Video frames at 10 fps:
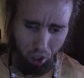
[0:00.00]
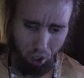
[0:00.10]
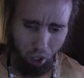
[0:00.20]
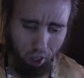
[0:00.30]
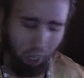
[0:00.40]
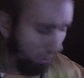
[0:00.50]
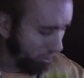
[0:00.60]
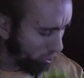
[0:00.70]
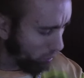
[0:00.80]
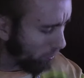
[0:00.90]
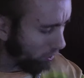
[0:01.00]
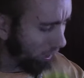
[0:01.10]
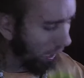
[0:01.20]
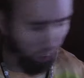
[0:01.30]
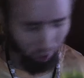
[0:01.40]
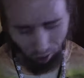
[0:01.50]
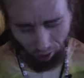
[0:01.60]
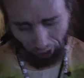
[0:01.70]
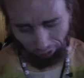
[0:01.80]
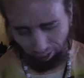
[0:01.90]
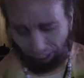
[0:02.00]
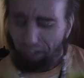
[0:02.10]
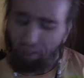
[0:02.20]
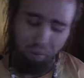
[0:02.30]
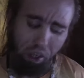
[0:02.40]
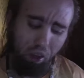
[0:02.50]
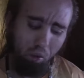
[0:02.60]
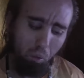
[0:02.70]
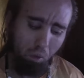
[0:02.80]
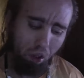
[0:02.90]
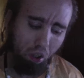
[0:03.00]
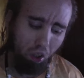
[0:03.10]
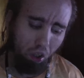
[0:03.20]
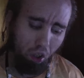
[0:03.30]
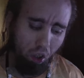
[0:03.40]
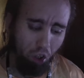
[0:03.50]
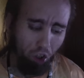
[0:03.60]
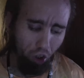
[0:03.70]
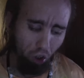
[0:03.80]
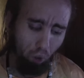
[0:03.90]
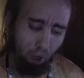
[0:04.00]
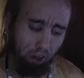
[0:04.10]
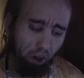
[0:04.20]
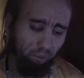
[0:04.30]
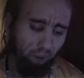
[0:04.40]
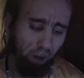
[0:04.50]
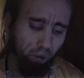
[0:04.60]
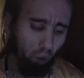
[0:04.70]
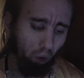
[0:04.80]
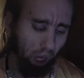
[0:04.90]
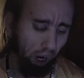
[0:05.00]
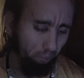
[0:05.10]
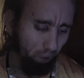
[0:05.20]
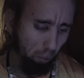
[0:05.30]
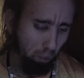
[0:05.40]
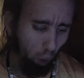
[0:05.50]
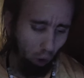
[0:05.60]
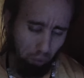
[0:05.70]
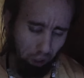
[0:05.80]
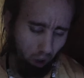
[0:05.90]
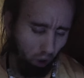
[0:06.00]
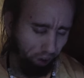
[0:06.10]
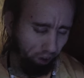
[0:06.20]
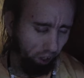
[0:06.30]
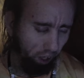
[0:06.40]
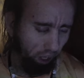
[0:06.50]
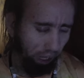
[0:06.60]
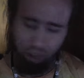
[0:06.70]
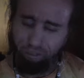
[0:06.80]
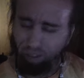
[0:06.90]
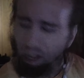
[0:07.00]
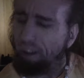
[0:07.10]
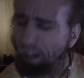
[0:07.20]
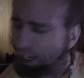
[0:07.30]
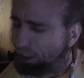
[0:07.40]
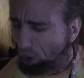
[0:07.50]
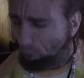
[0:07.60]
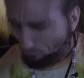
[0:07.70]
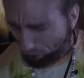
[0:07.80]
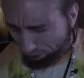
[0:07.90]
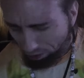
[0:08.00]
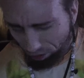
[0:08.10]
that you will not attack me. You and your friends will not report me on any site that I go on